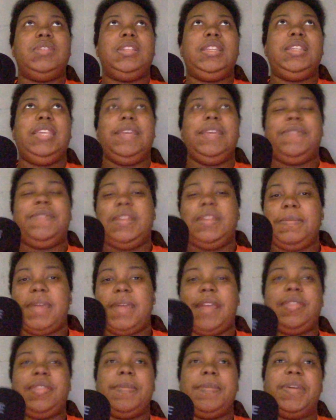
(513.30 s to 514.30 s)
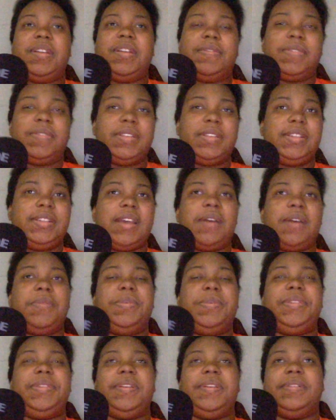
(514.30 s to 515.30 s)
give the men the benefit of the doubt
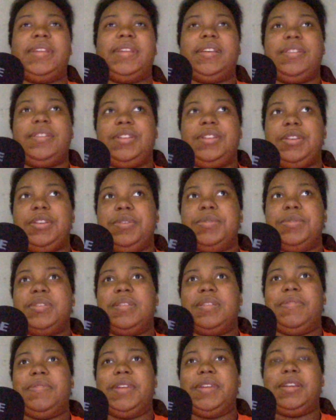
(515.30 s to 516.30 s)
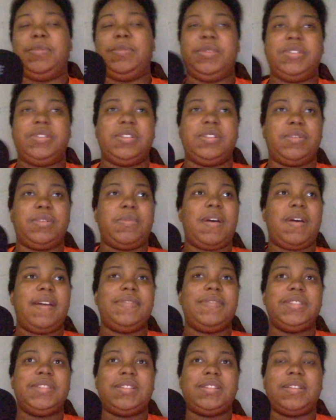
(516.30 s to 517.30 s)
when they're like accused of like abusing their
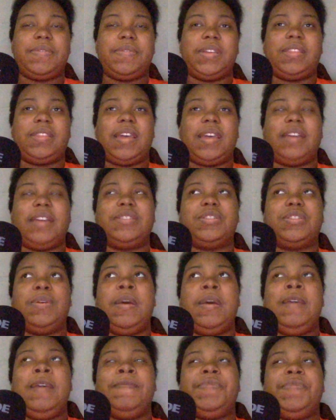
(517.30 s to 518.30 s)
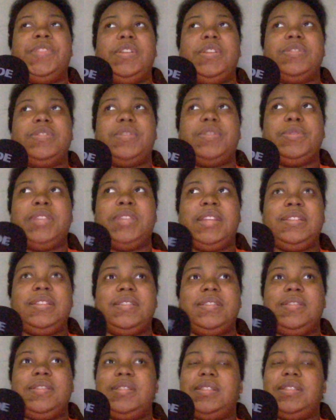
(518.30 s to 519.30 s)
wives and stuff like that. So there's those
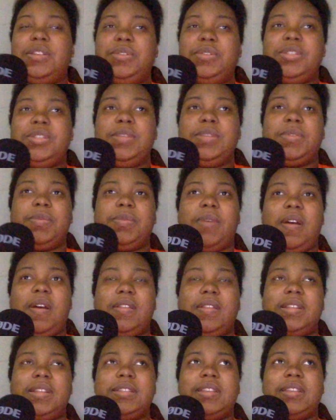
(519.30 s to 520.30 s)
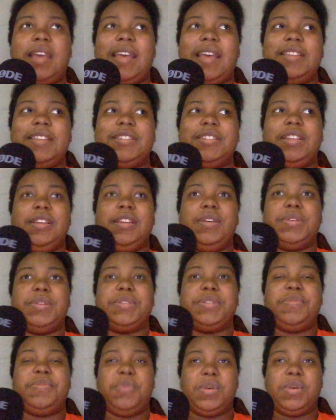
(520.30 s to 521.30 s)
instances that you see with Rollins as it goes
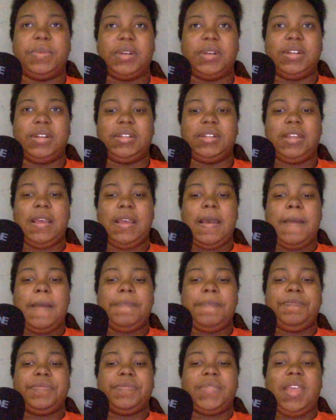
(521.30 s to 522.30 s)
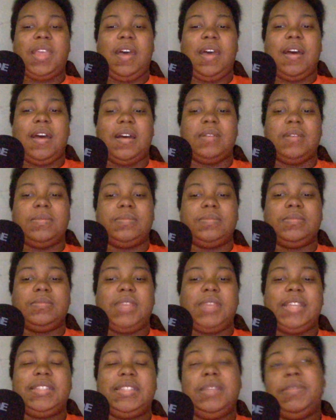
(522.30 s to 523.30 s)
forward,
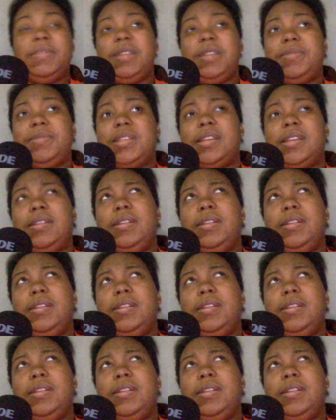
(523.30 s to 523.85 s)
and sometimes that